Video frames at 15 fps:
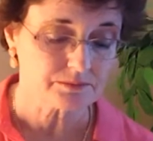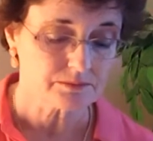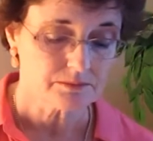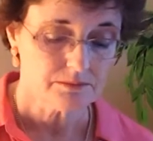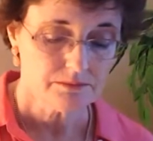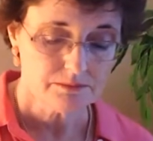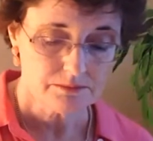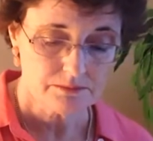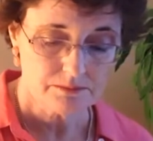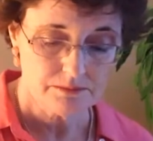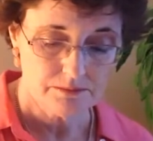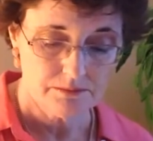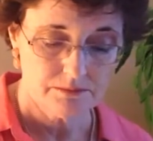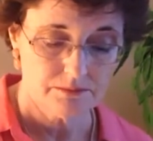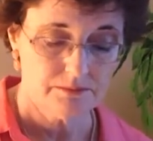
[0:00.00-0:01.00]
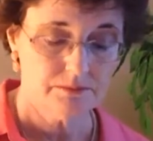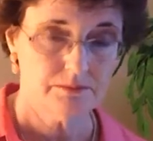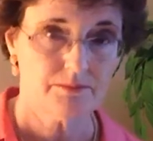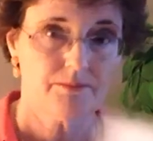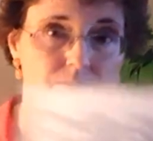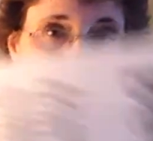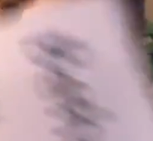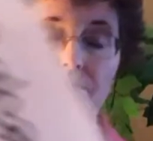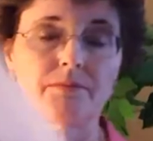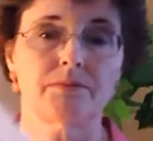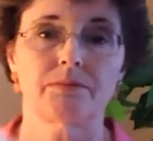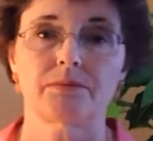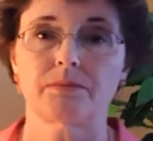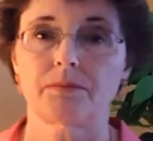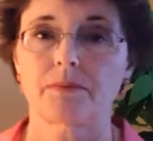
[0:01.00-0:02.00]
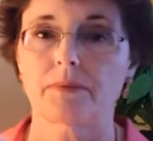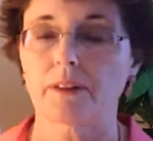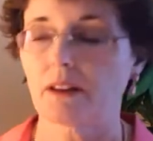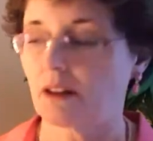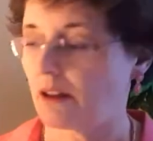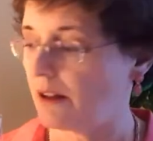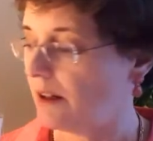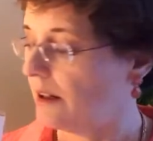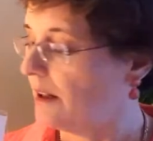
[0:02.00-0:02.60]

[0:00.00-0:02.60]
[no speech]